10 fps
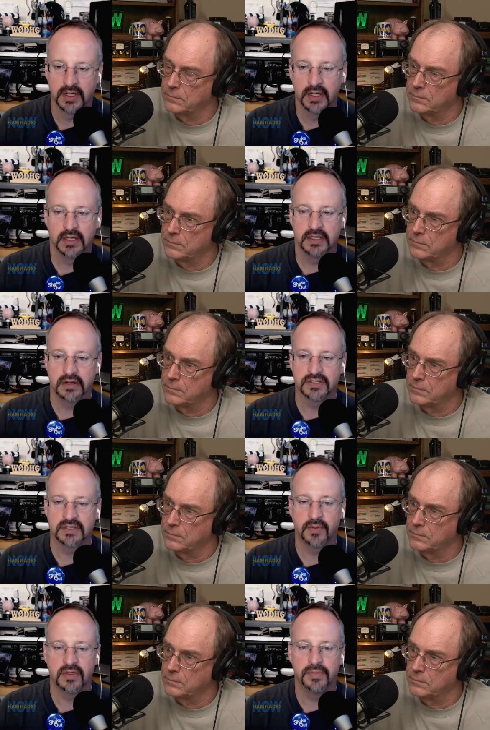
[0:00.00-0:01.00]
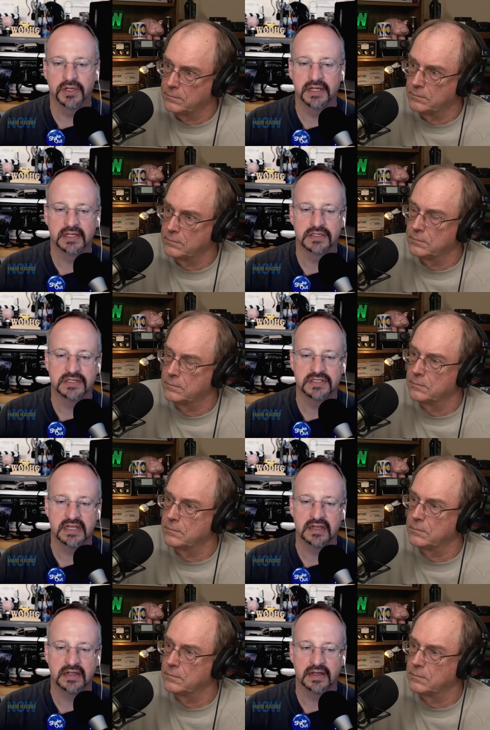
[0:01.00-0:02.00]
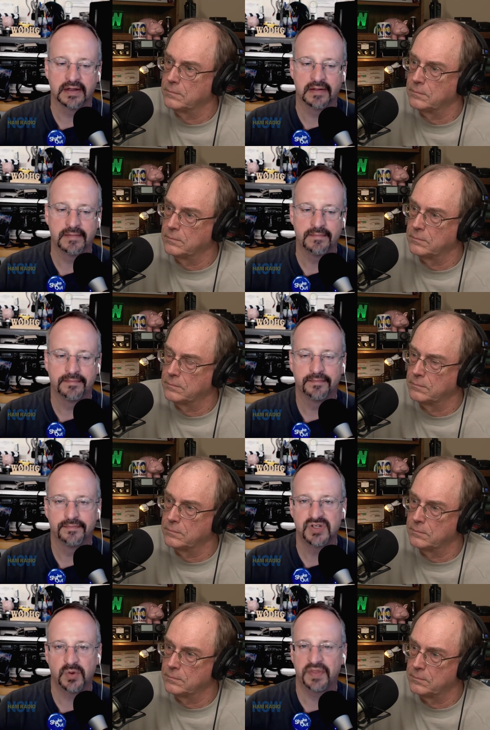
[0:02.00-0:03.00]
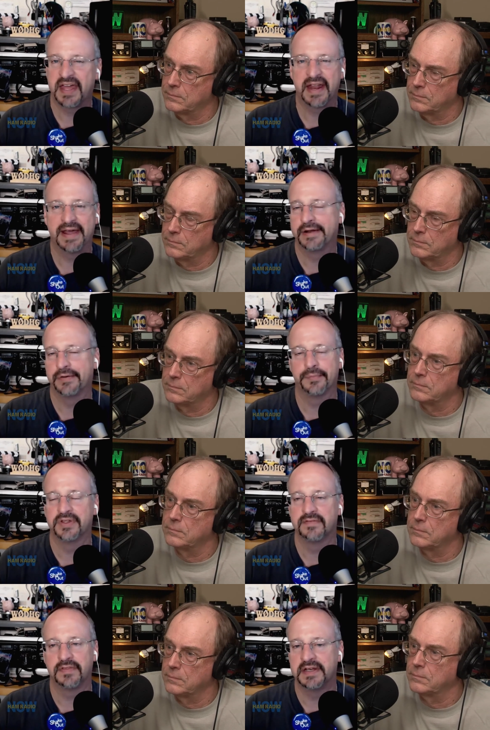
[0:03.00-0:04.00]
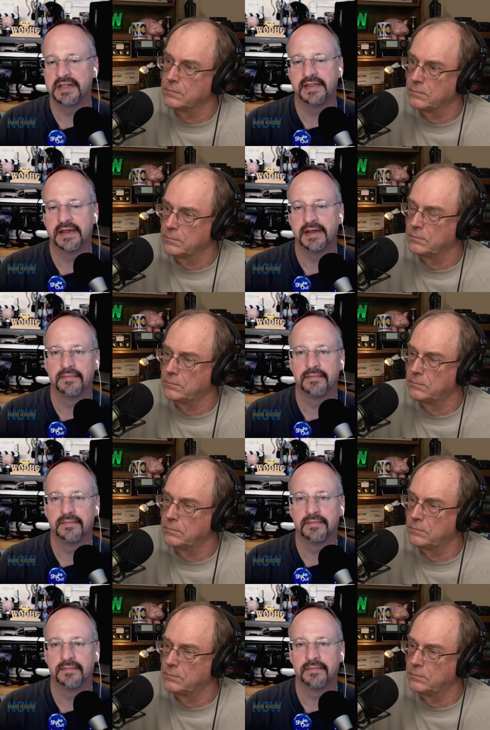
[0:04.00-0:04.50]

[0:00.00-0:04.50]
Speaker 1: you know, some of the buildings to see um, see what they had. I don't believe that they did that,